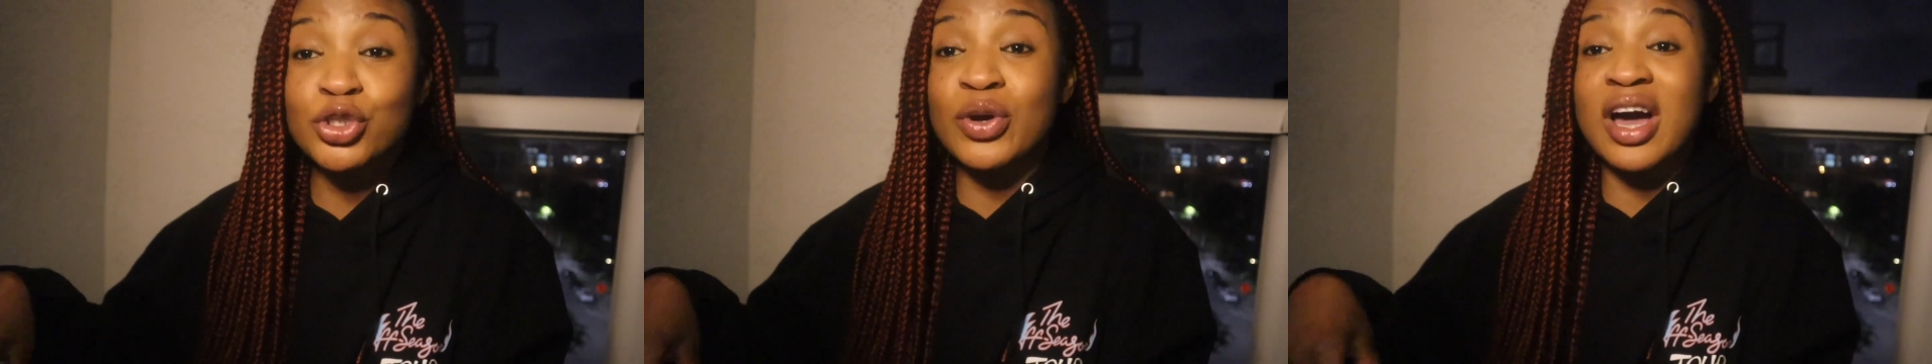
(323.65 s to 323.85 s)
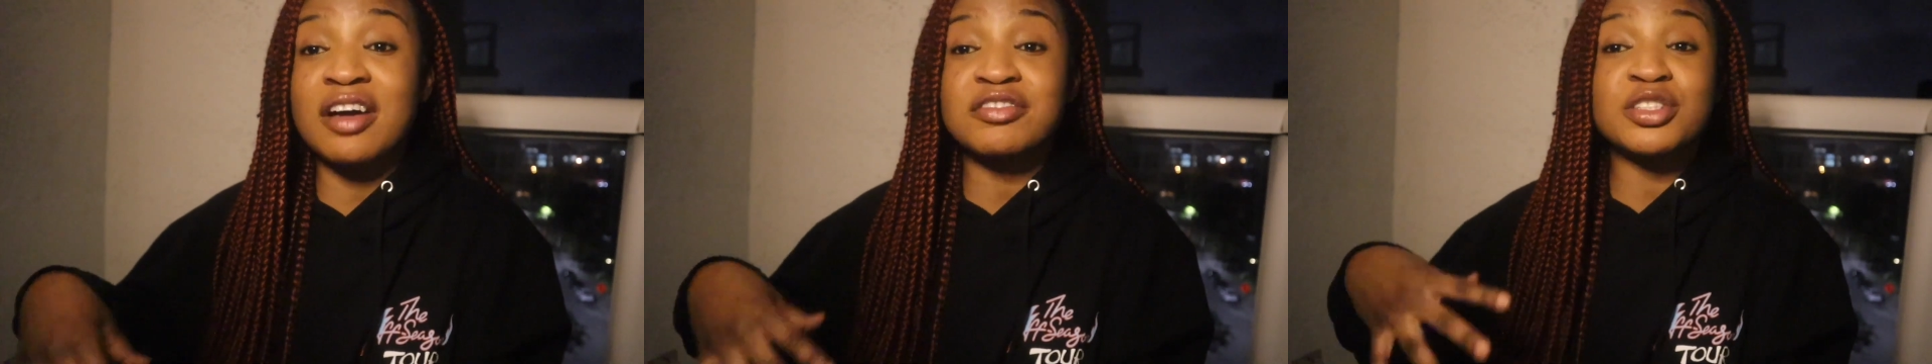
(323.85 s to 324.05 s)

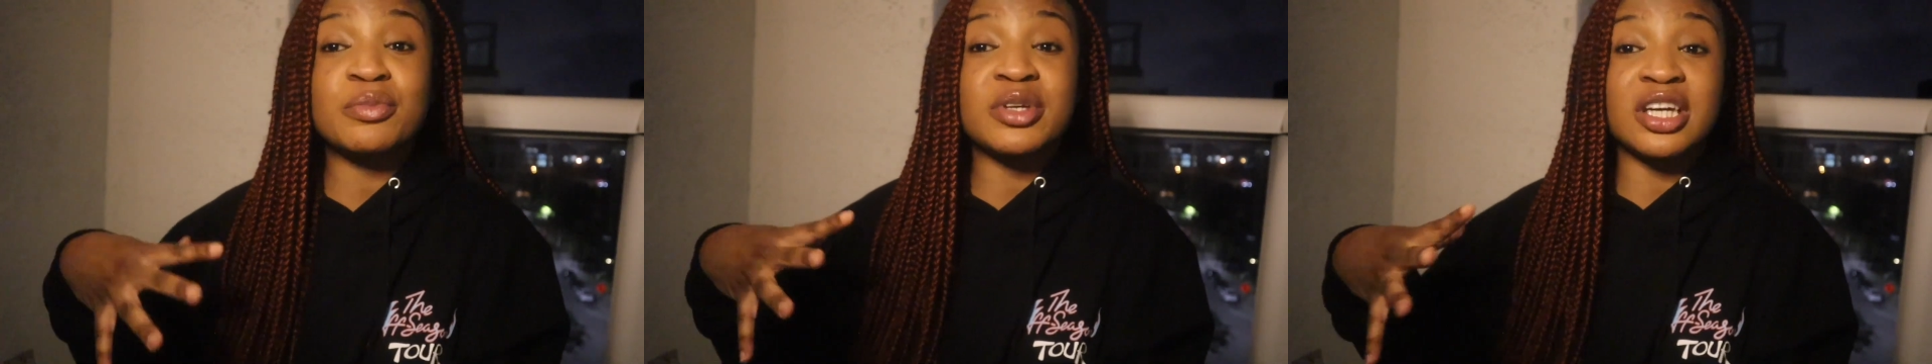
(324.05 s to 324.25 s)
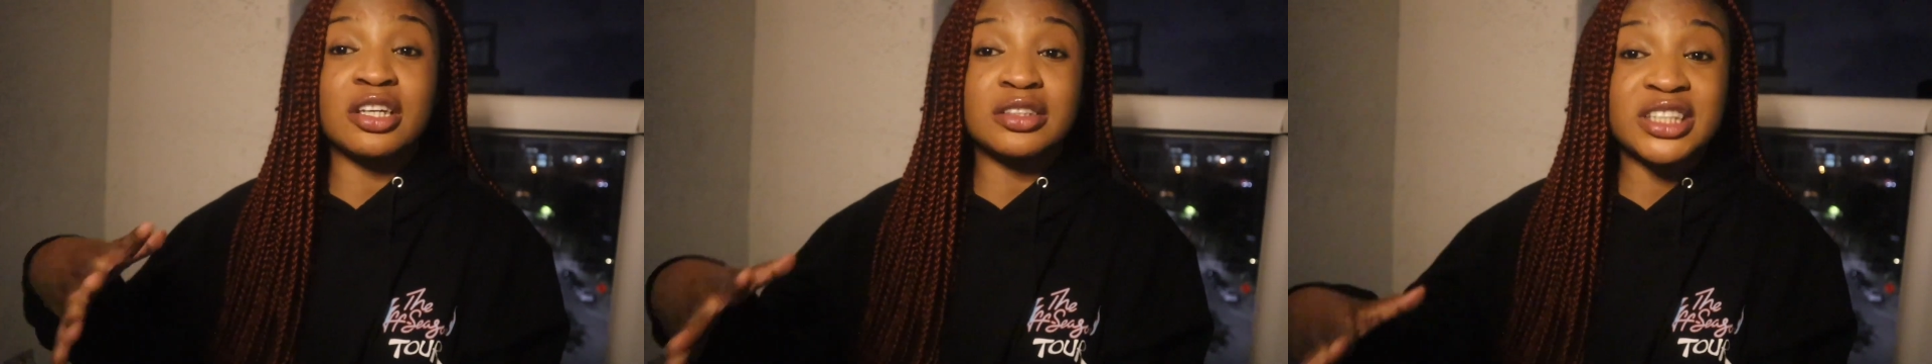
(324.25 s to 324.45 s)
You have to
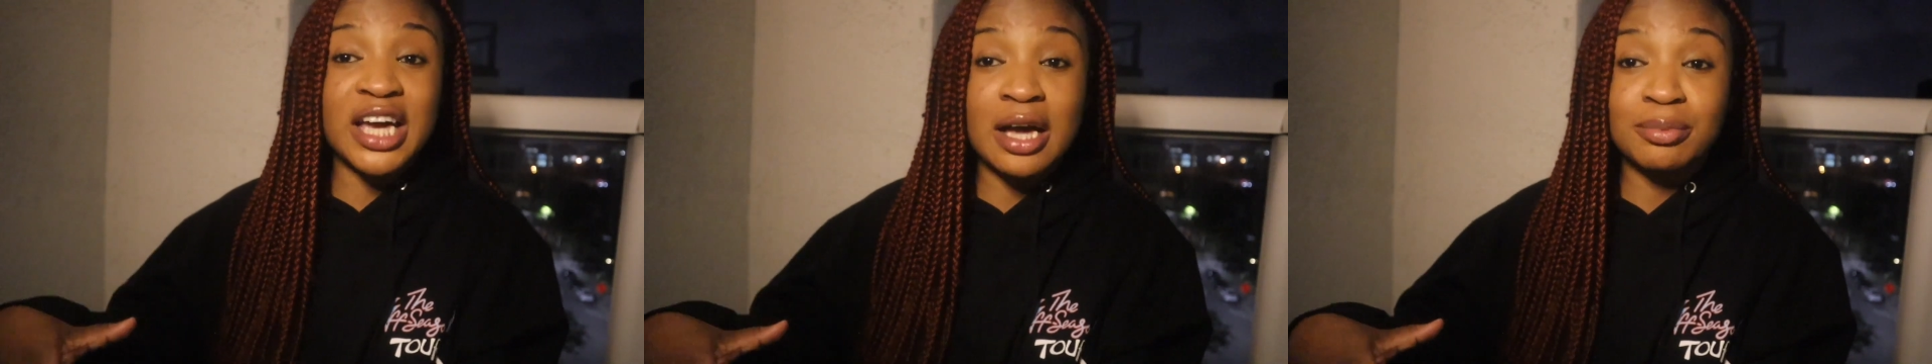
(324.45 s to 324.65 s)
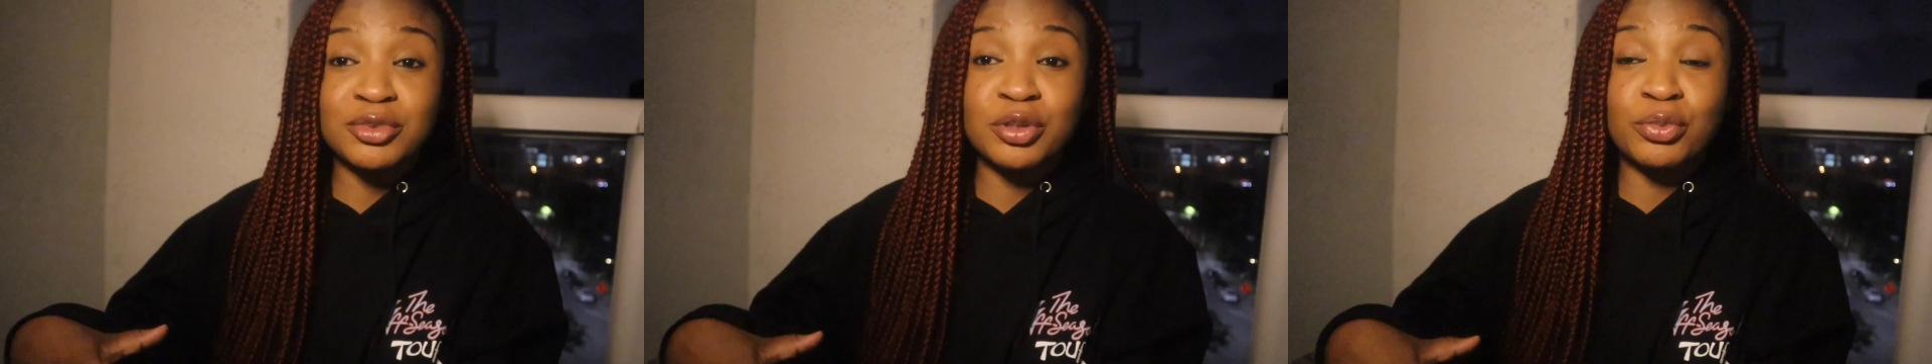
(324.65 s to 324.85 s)
be
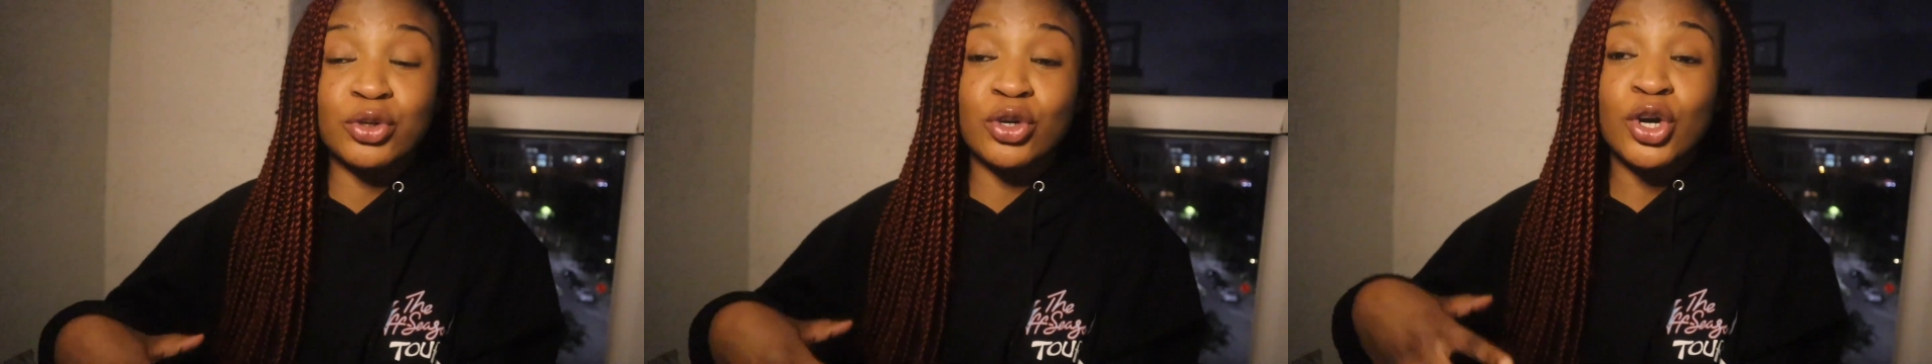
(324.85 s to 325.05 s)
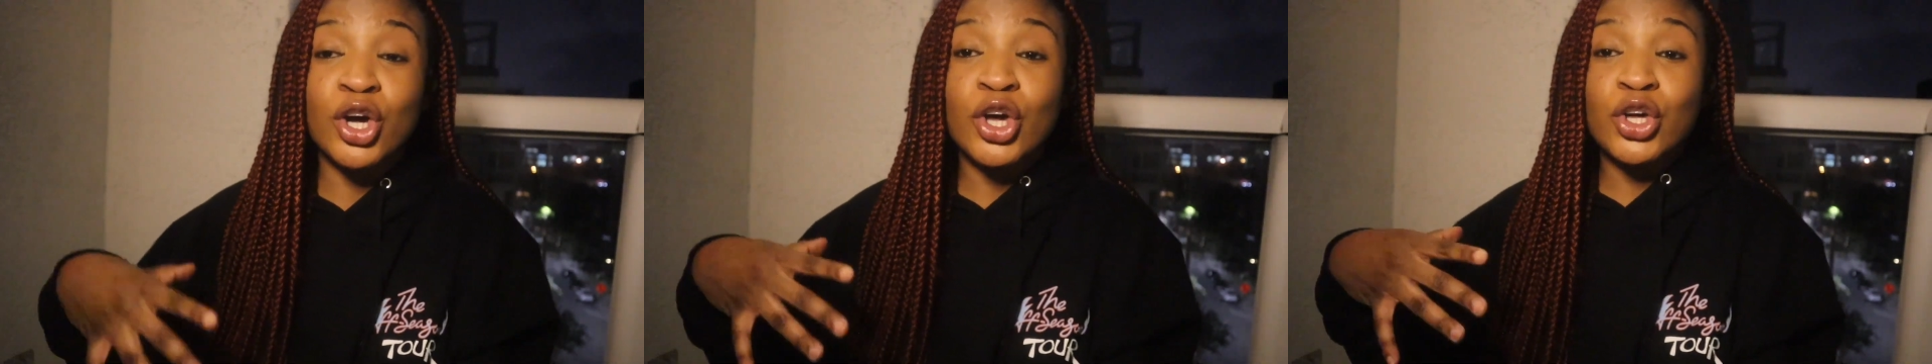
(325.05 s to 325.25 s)

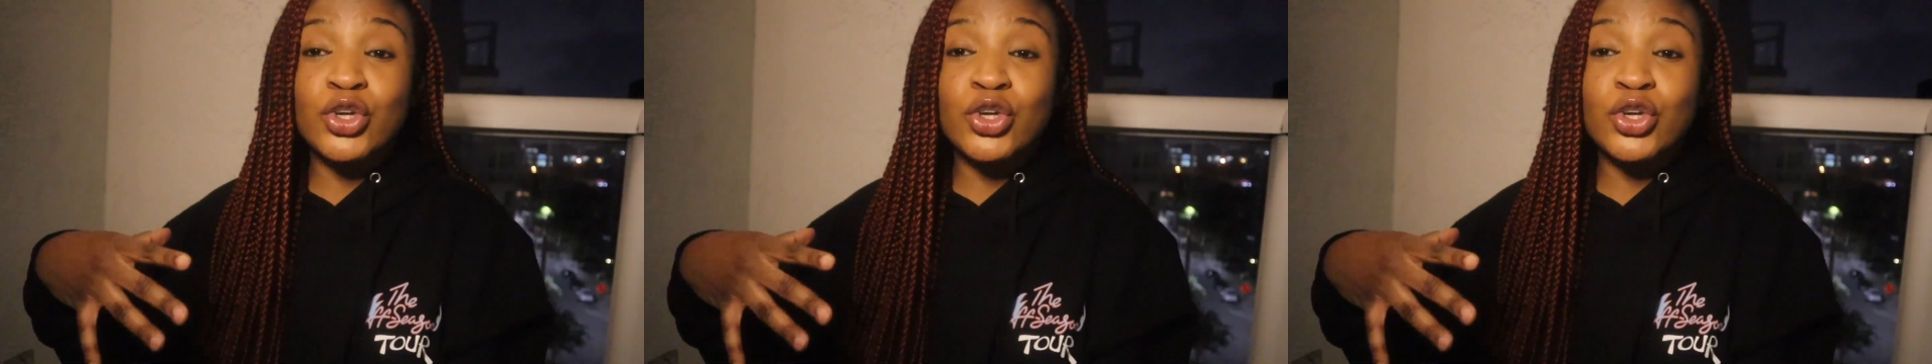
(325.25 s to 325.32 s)
adaptable.